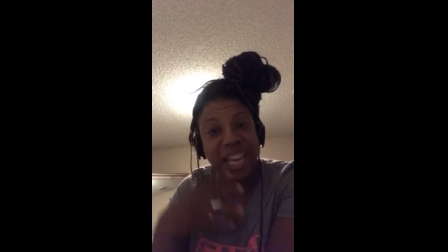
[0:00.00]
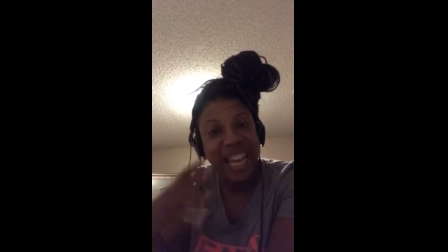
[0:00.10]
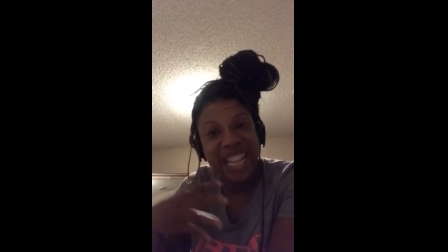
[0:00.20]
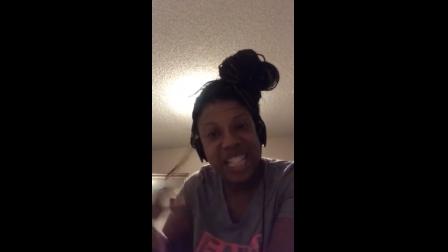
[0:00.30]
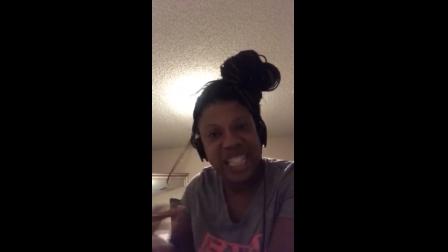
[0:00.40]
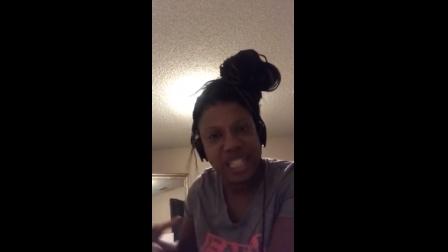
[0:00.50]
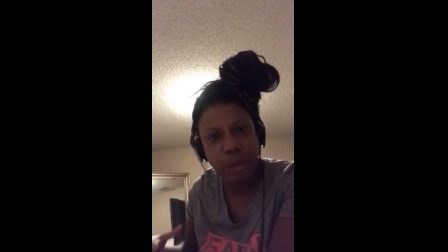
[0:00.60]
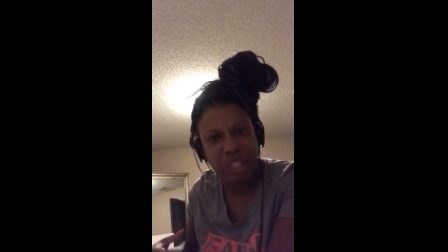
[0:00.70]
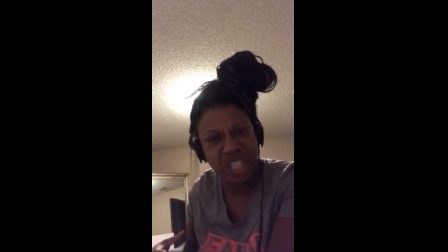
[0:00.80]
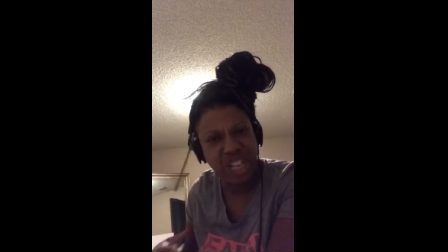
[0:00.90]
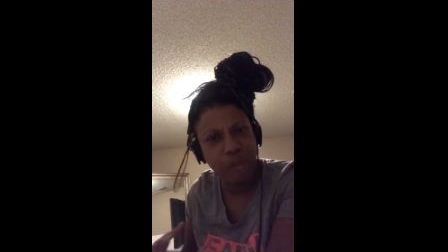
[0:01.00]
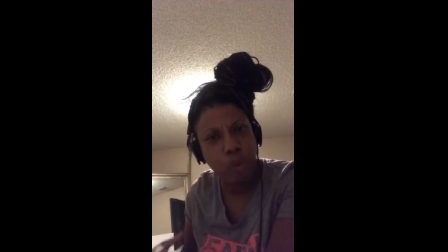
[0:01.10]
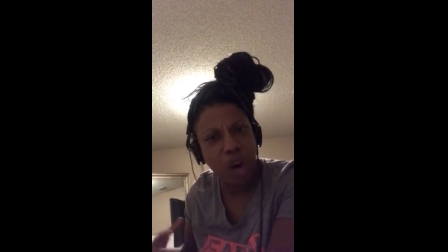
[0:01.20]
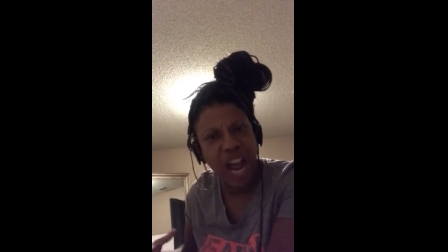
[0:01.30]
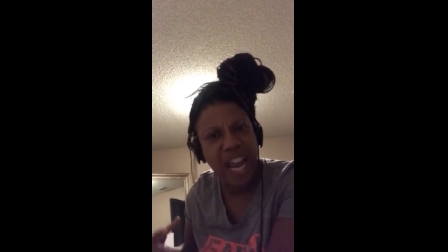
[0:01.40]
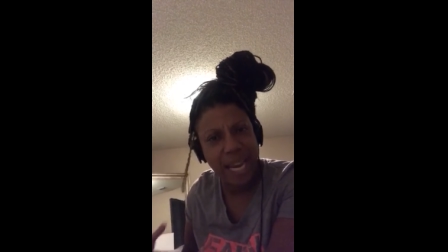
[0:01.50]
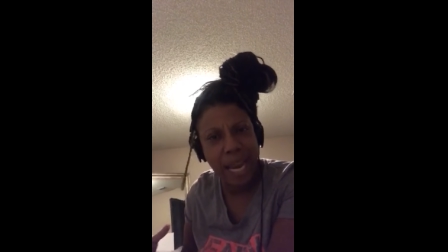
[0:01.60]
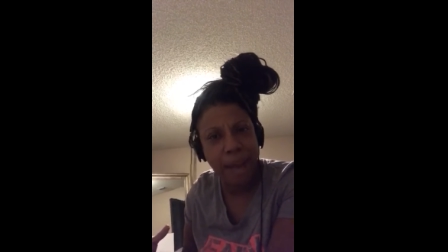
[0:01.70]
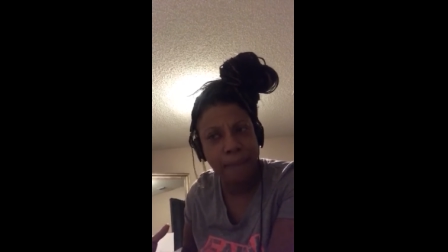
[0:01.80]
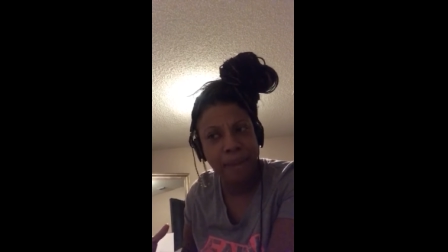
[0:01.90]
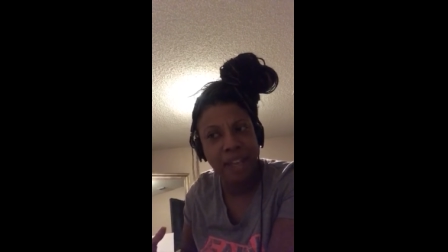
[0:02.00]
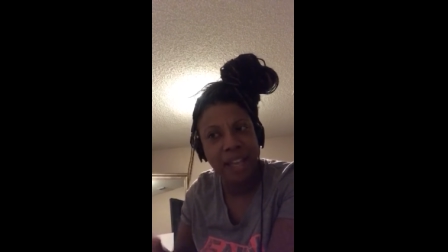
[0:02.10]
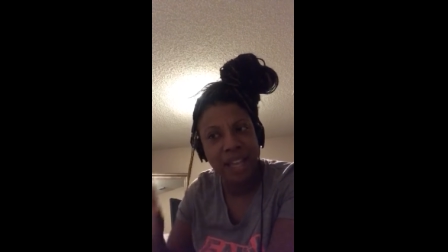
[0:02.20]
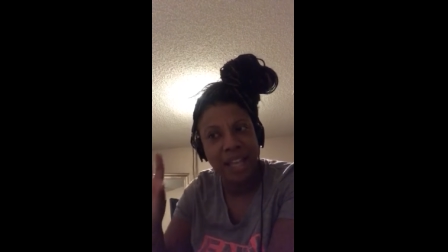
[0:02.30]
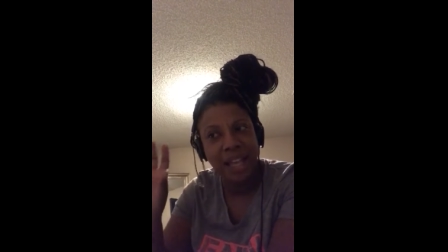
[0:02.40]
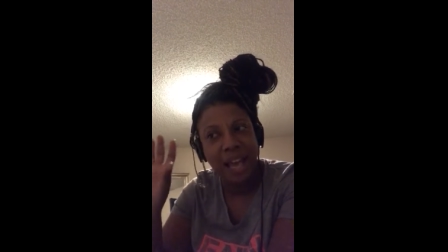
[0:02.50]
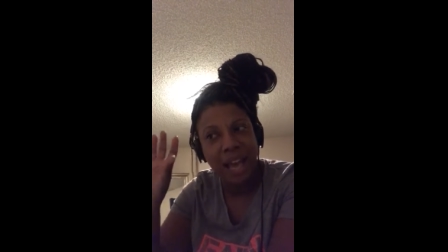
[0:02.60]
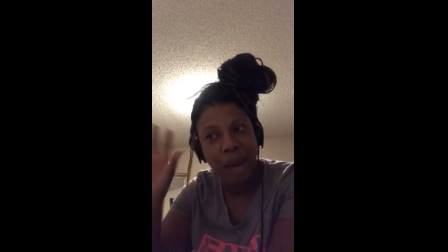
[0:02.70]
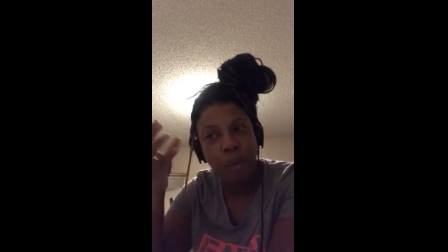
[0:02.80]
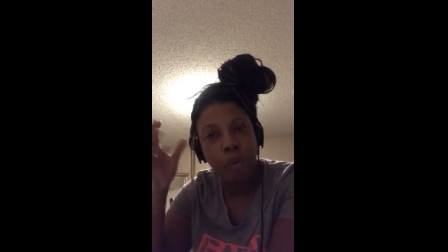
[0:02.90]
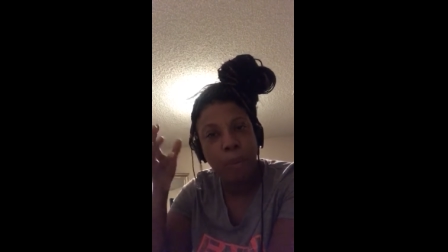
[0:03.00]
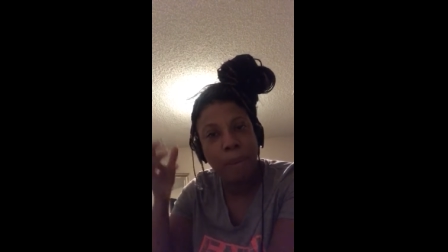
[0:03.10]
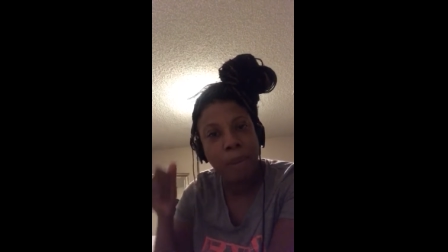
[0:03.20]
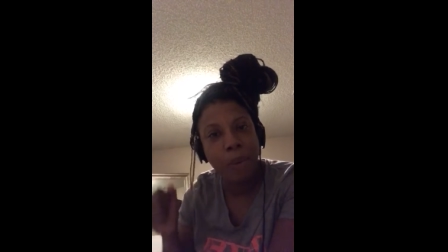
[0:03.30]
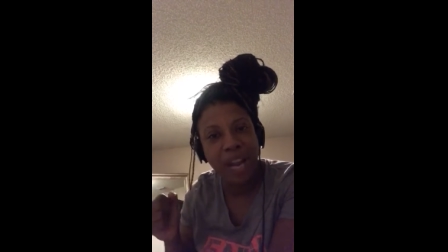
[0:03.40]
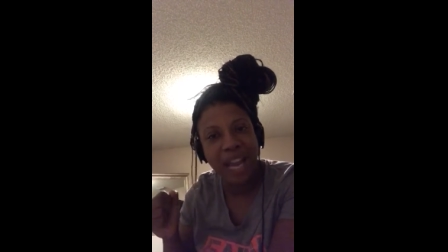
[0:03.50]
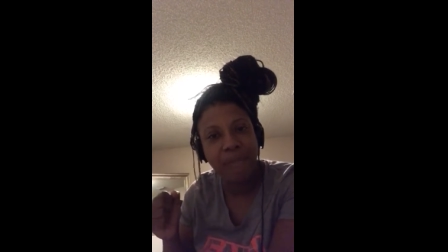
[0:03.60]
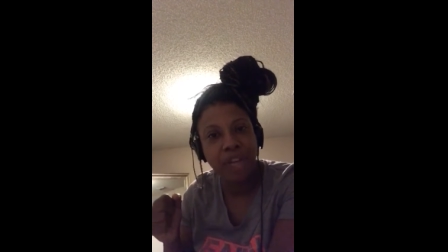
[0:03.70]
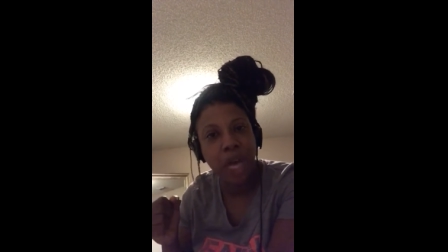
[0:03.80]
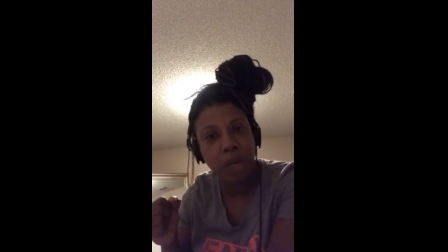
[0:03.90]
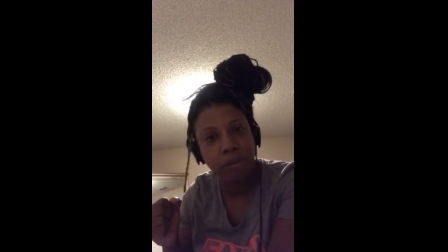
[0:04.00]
in the secrecy of where I am, I will remember what I have done.